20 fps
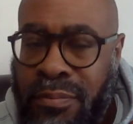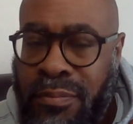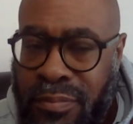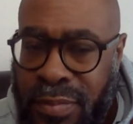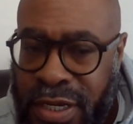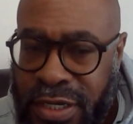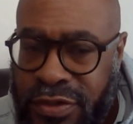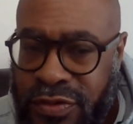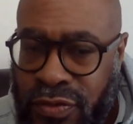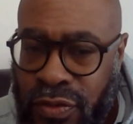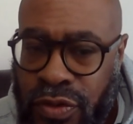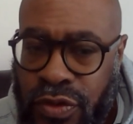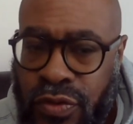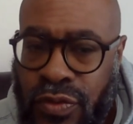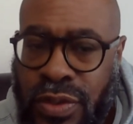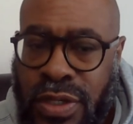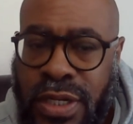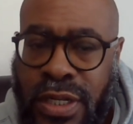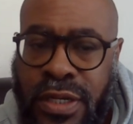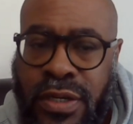make sure you
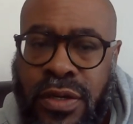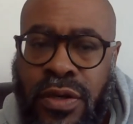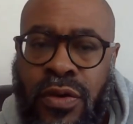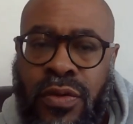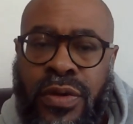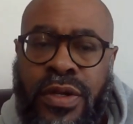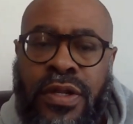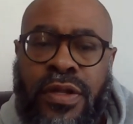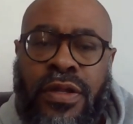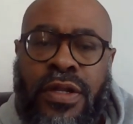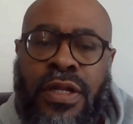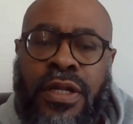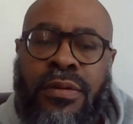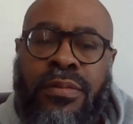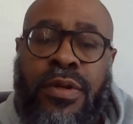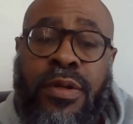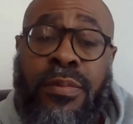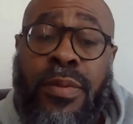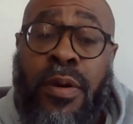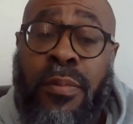click on that
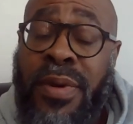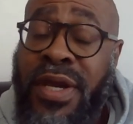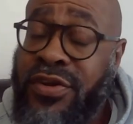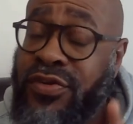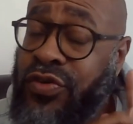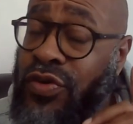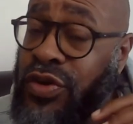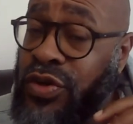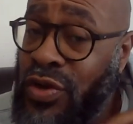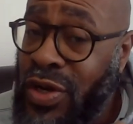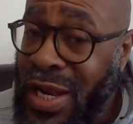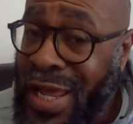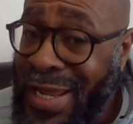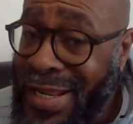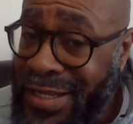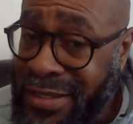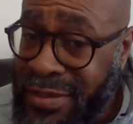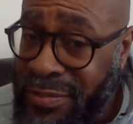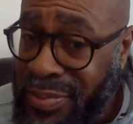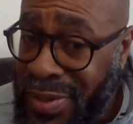Liberty Bell. Make sure you
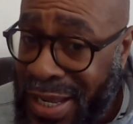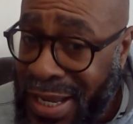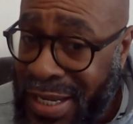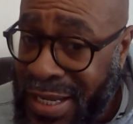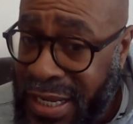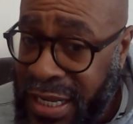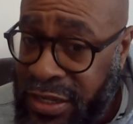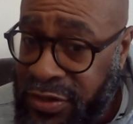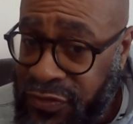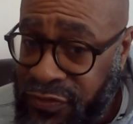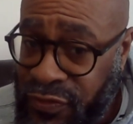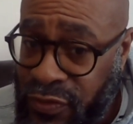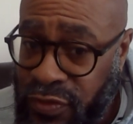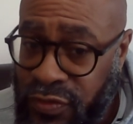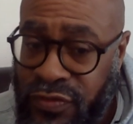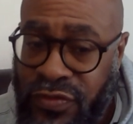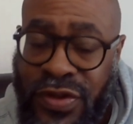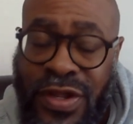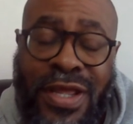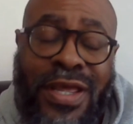like the podcast
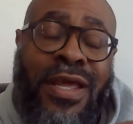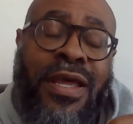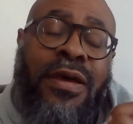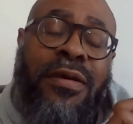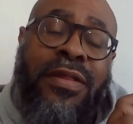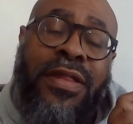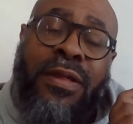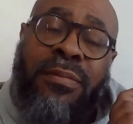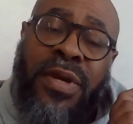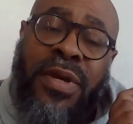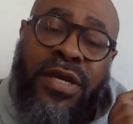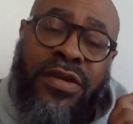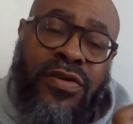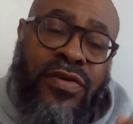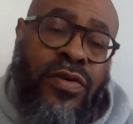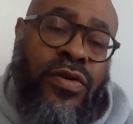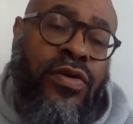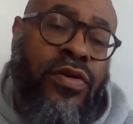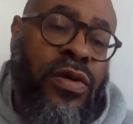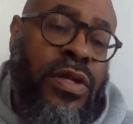first. Then make
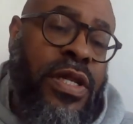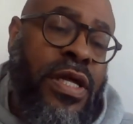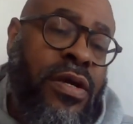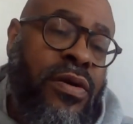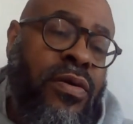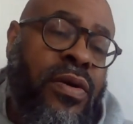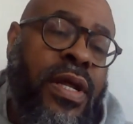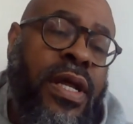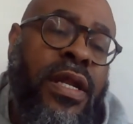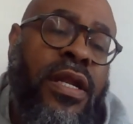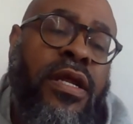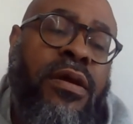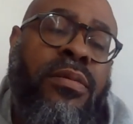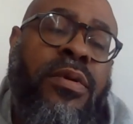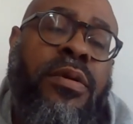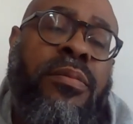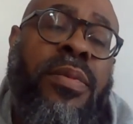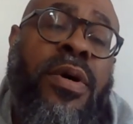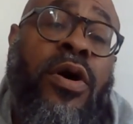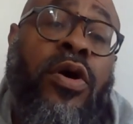sure you click on that
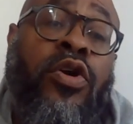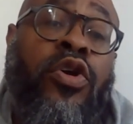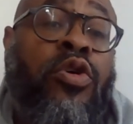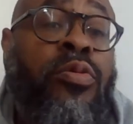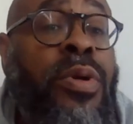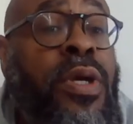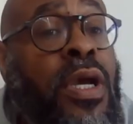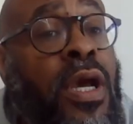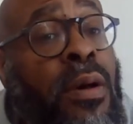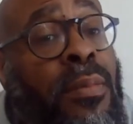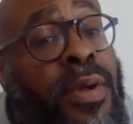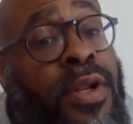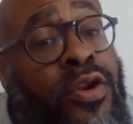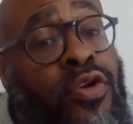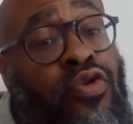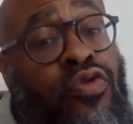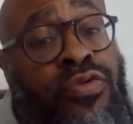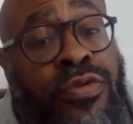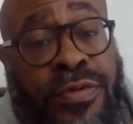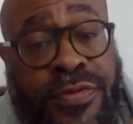Liberty Bell and you become a
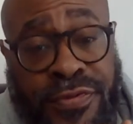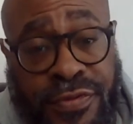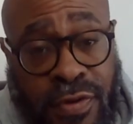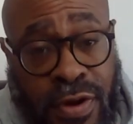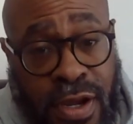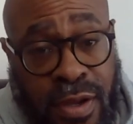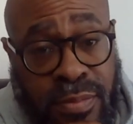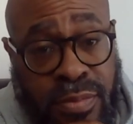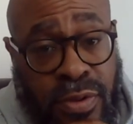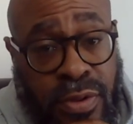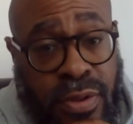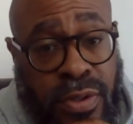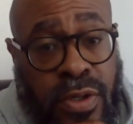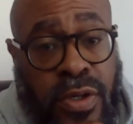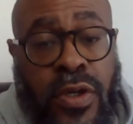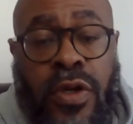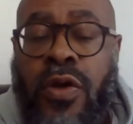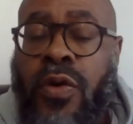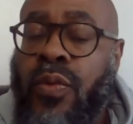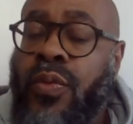new subscriber.
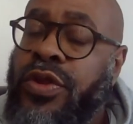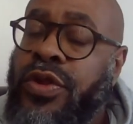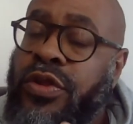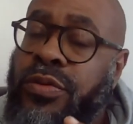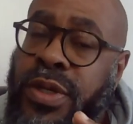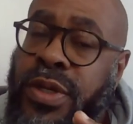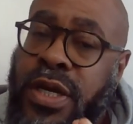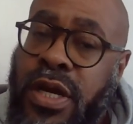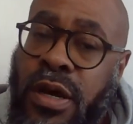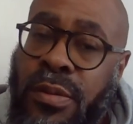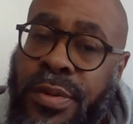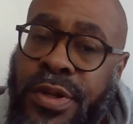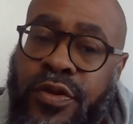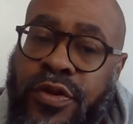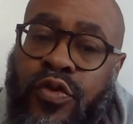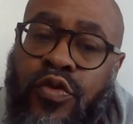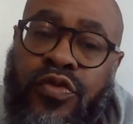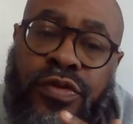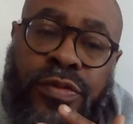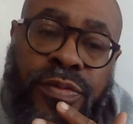When you become a
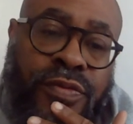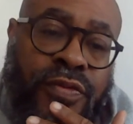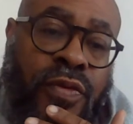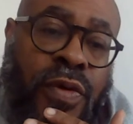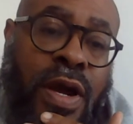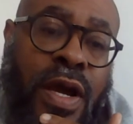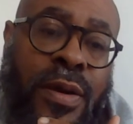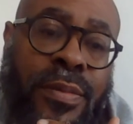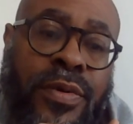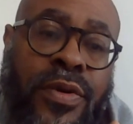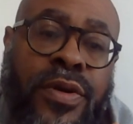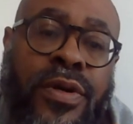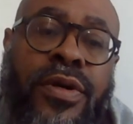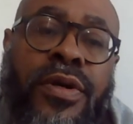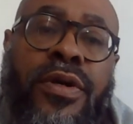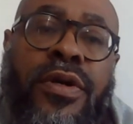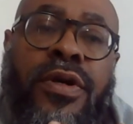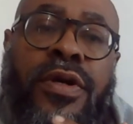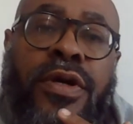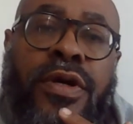new subscriber,
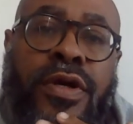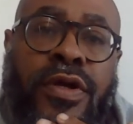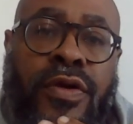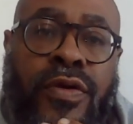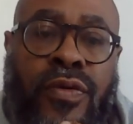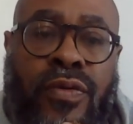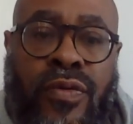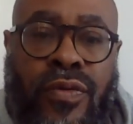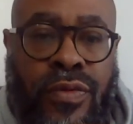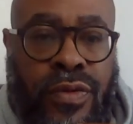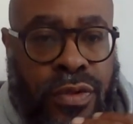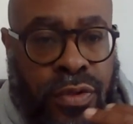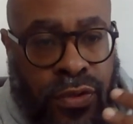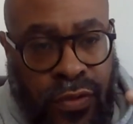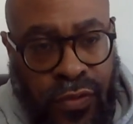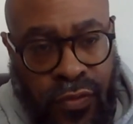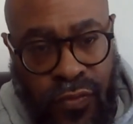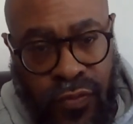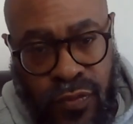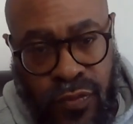you you
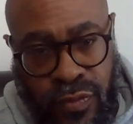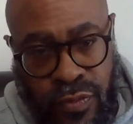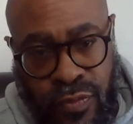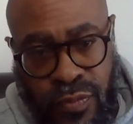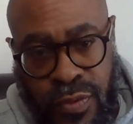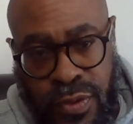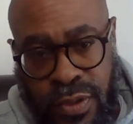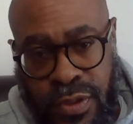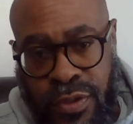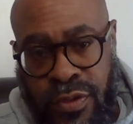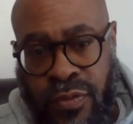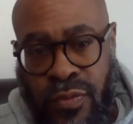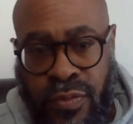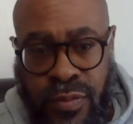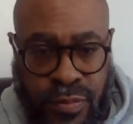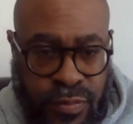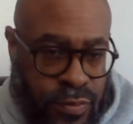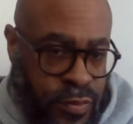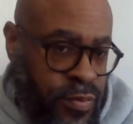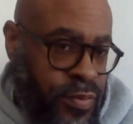know you'll you'll
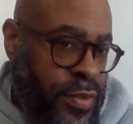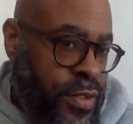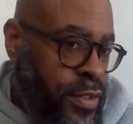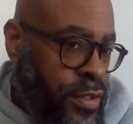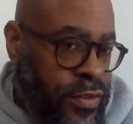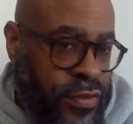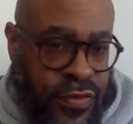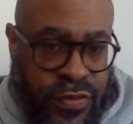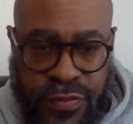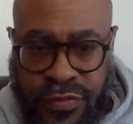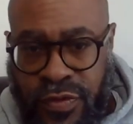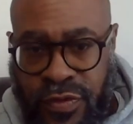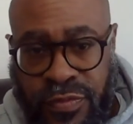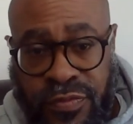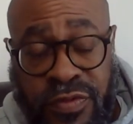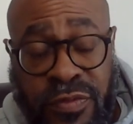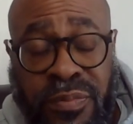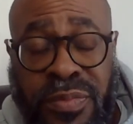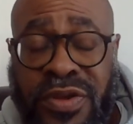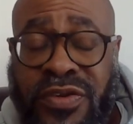you'll be a
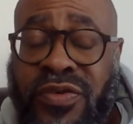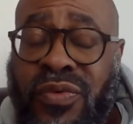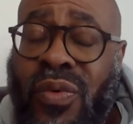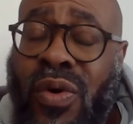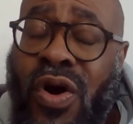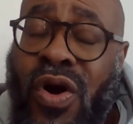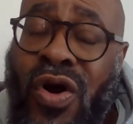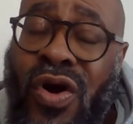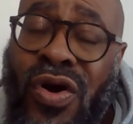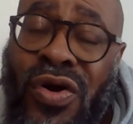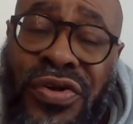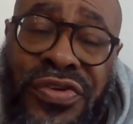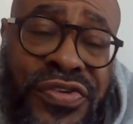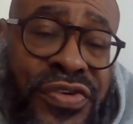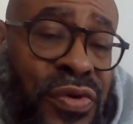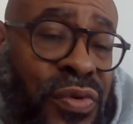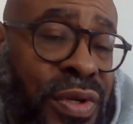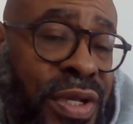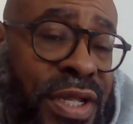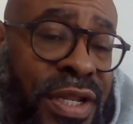subscription, but you
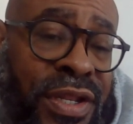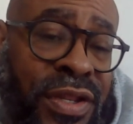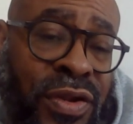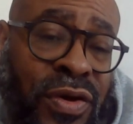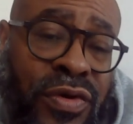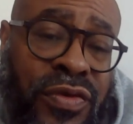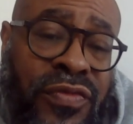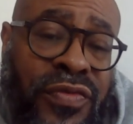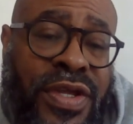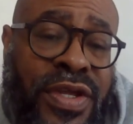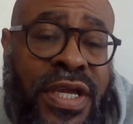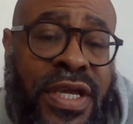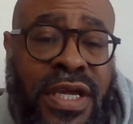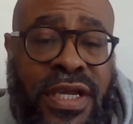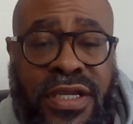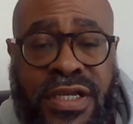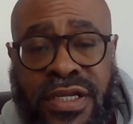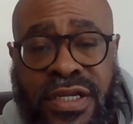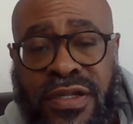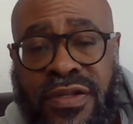also get
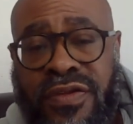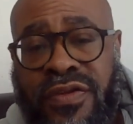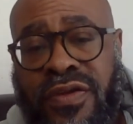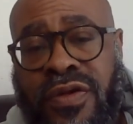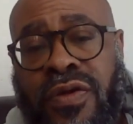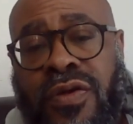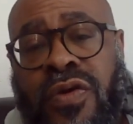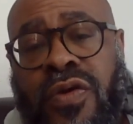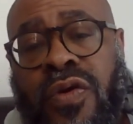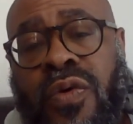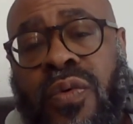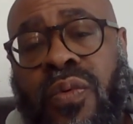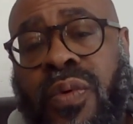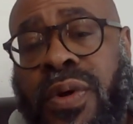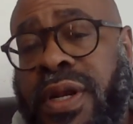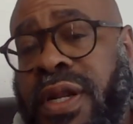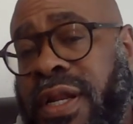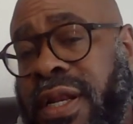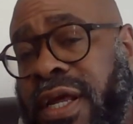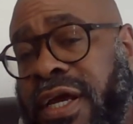notifications
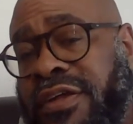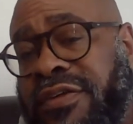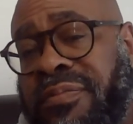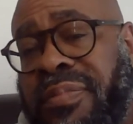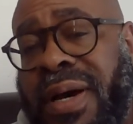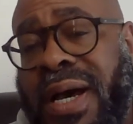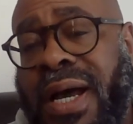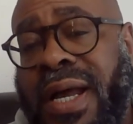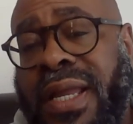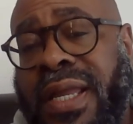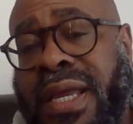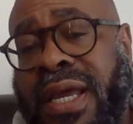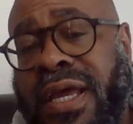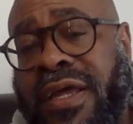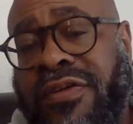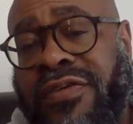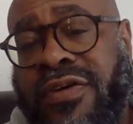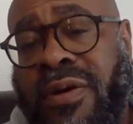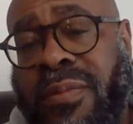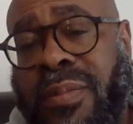when the next
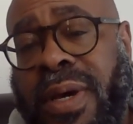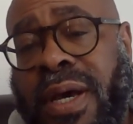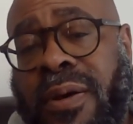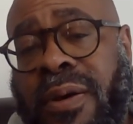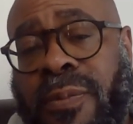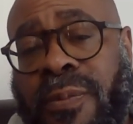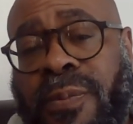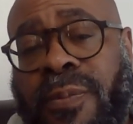podcast come out.